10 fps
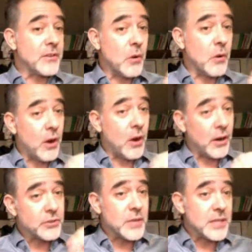So
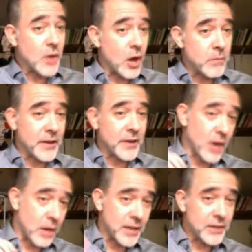heart treats gallbladder,
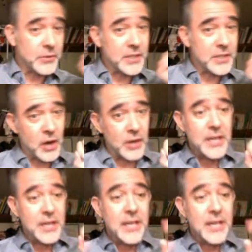gallbladder treats heart.